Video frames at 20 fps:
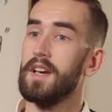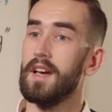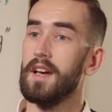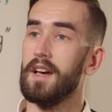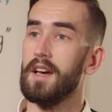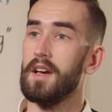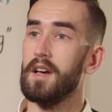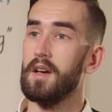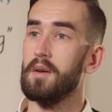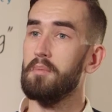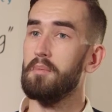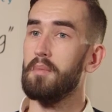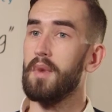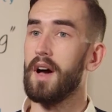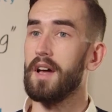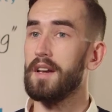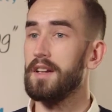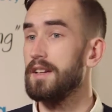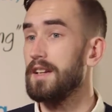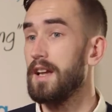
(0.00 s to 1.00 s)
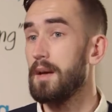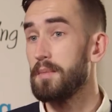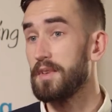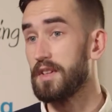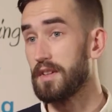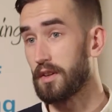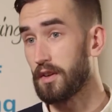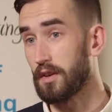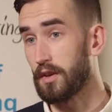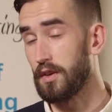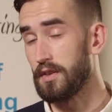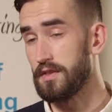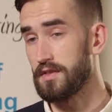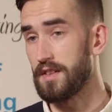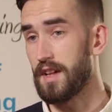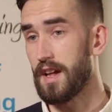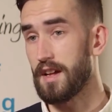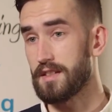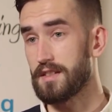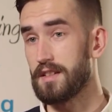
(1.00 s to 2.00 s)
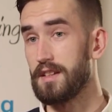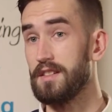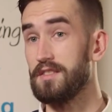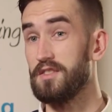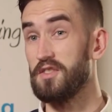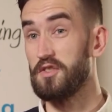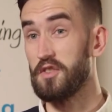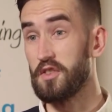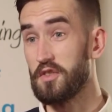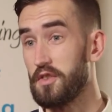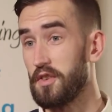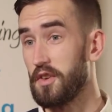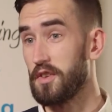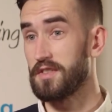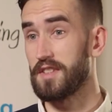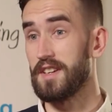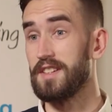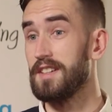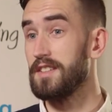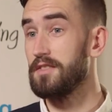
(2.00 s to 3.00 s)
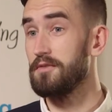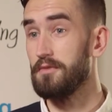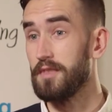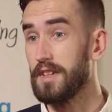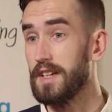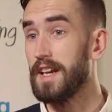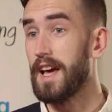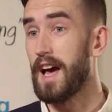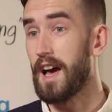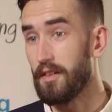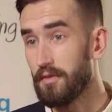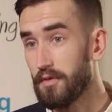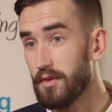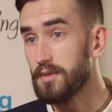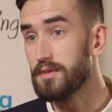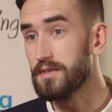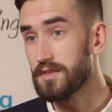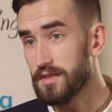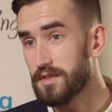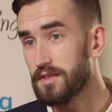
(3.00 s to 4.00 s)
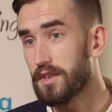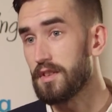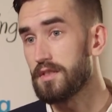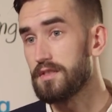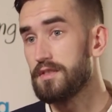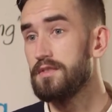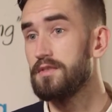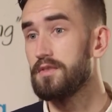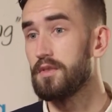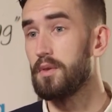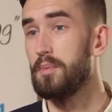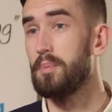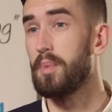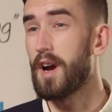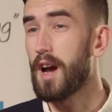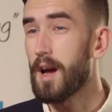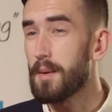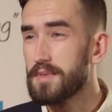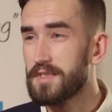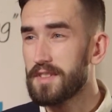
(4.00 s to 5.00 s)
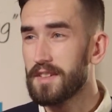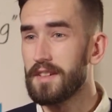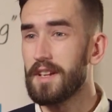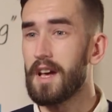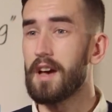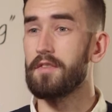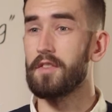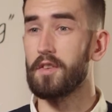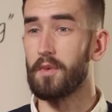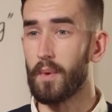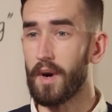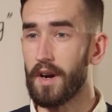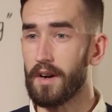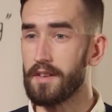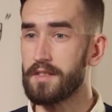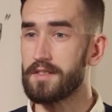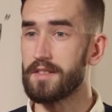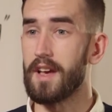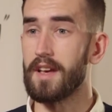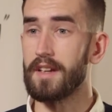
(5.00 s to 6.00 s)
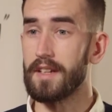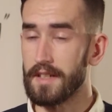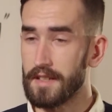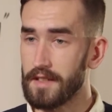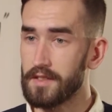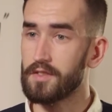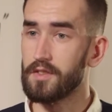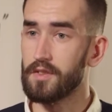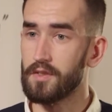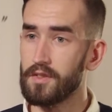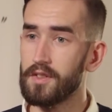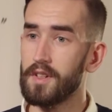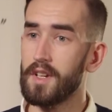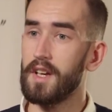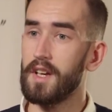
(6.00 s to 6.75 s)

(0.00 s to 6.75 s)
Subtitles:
And it led me to the conclusion that actually as a junior nurse I didn't really have those discussions, or perhaps didn't have an awareness that I needed to.